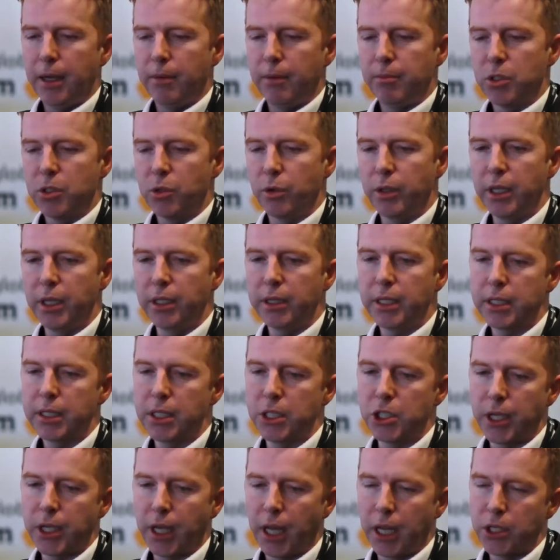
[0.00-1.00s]
So I think that's a
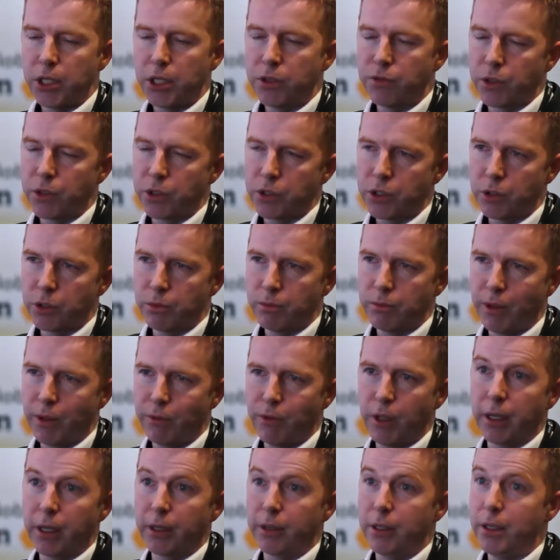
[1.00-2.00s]
challenge for some, if
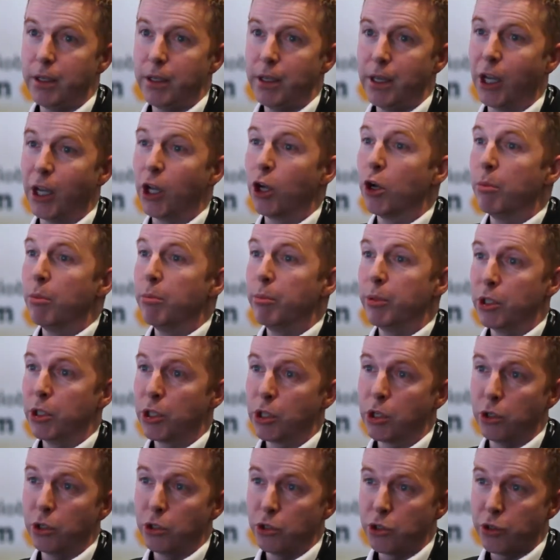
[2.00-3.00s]
you like, the incumbent
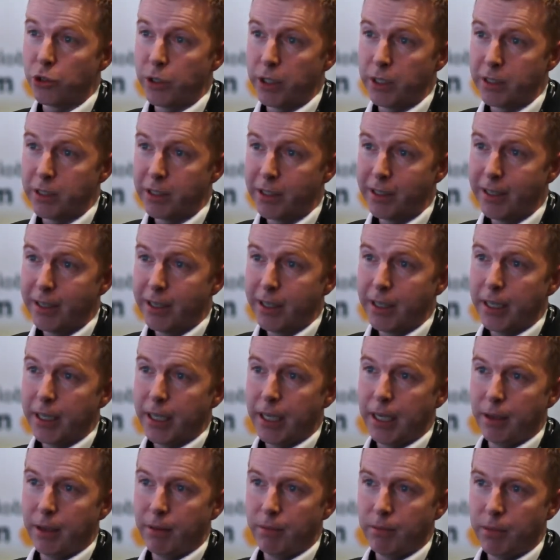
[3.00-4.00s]
countries.
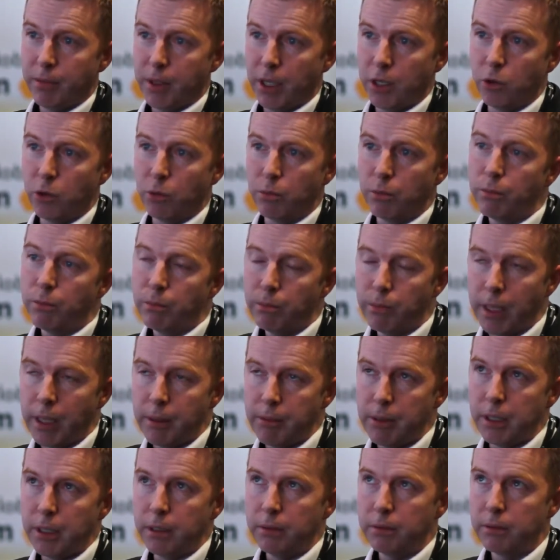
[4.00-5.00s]
They don't
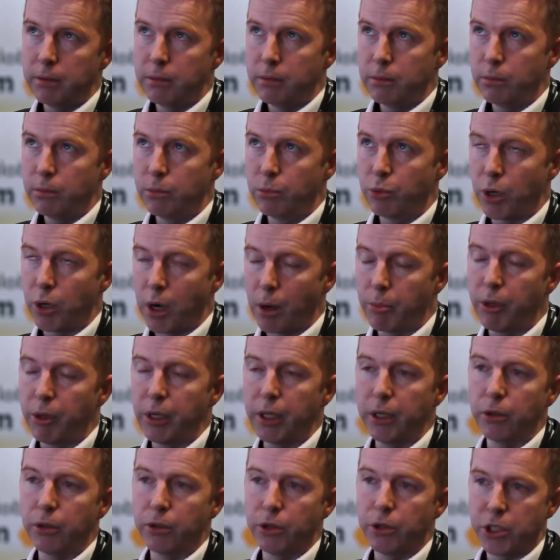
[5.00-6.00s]
maybe
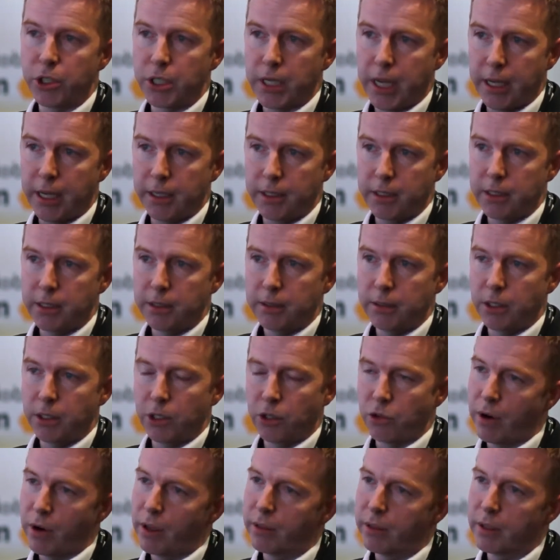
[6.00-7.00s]
properly understand the
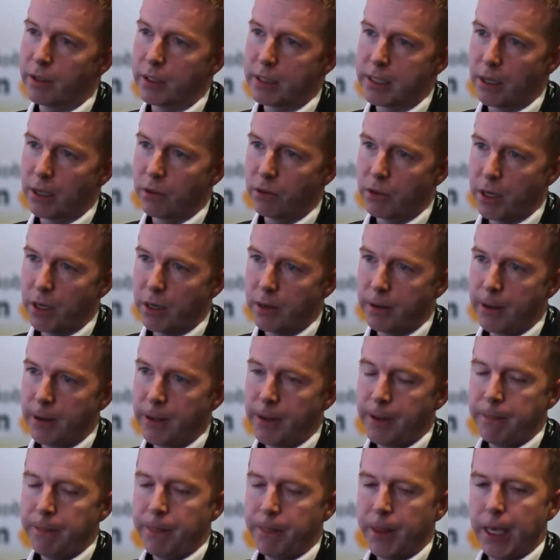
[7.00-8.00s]
threat that's out there.
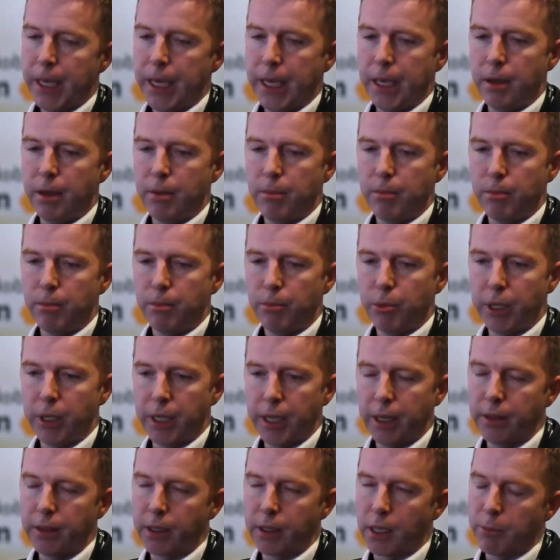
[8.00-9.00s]
But
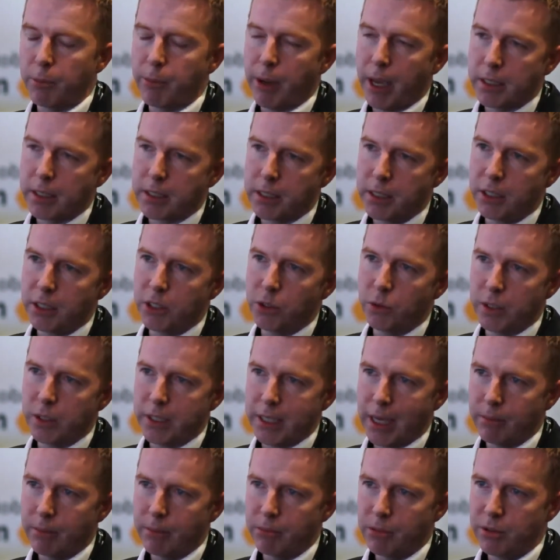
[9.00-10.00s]
again, the capacity to
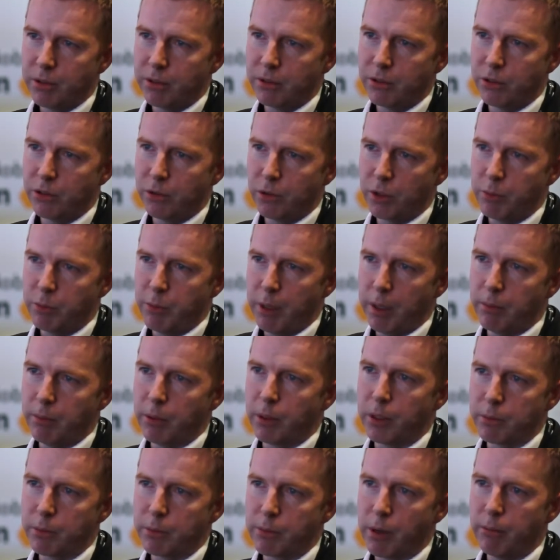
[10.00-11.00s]
adapt through its people
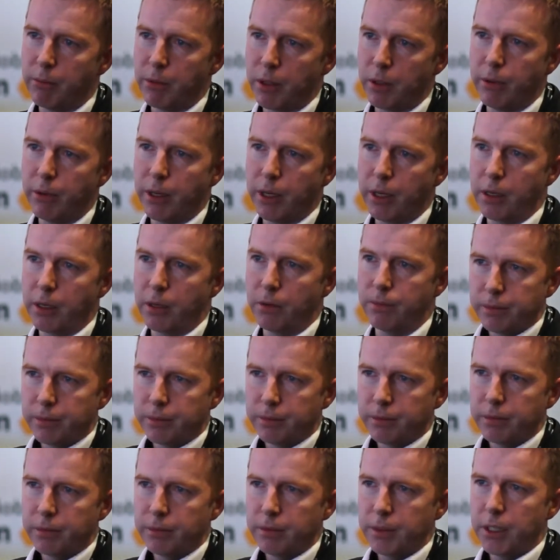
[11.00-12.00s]
is probably the way to go.
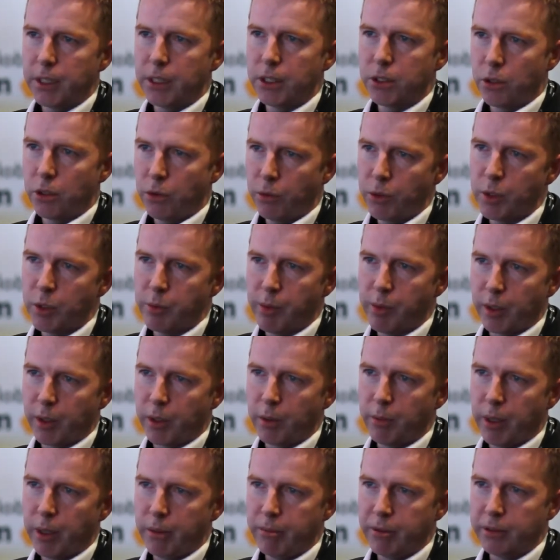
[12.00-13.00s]
It's always about the
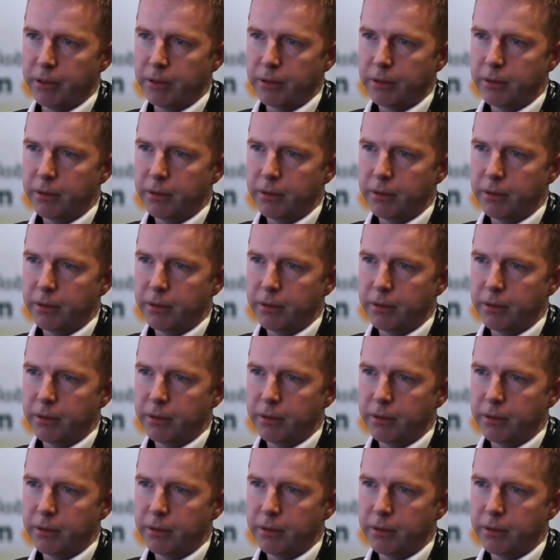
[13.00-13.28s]
people.